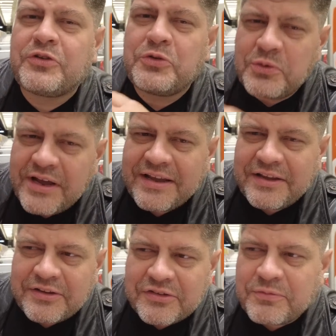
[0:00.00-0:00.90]
2
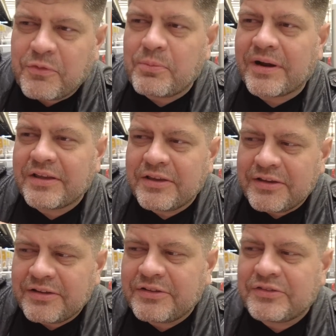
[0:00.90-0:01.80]
days for my
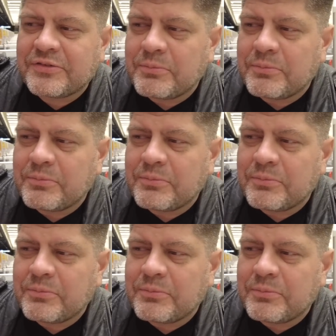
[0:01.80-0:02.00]
kids,